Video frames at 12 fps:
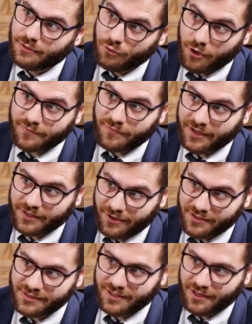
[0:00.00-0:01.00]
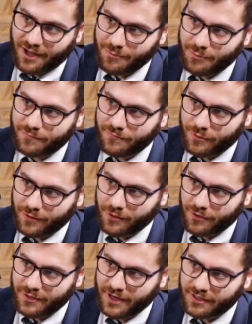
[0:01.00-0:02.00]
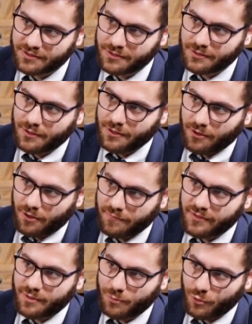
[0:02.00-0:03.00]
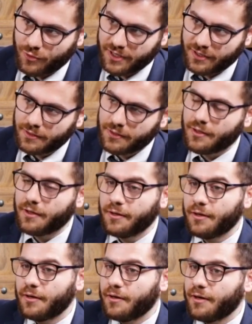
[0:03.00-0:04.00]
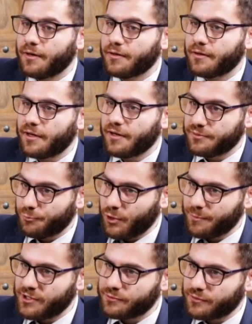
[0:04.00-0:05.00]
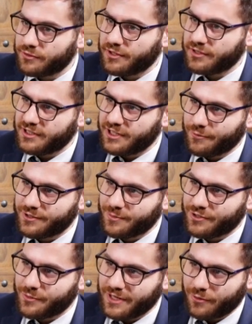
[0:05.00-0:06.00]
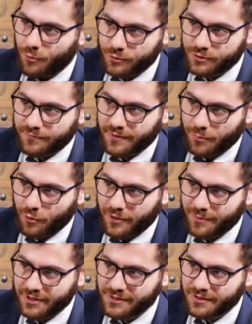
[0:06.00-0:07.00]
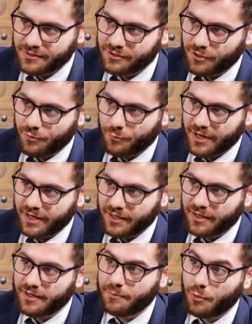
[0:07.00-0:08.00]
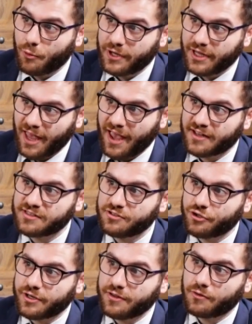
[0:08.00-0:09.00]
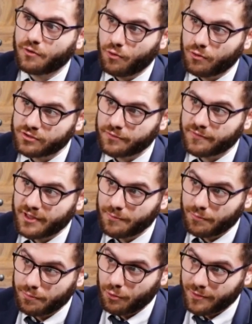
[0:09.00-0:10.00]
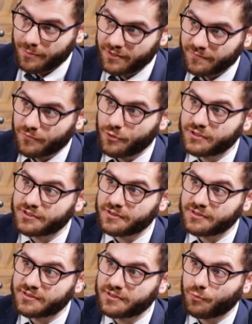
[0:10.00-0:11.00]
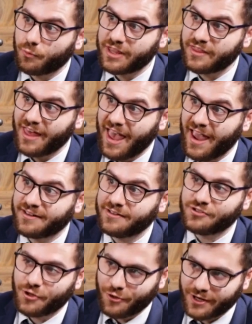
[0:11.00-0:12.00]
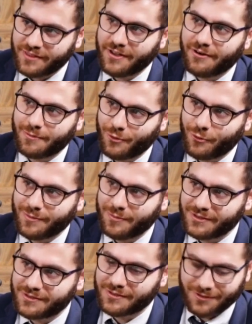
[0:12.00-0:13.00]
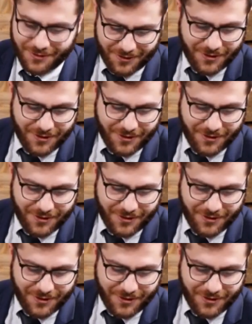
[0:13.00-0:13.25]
not vicariously liable for the conduct of the employee. One must also distinguish between course of employment, so where an employee acts during the course of the employment versus when they act during their employment.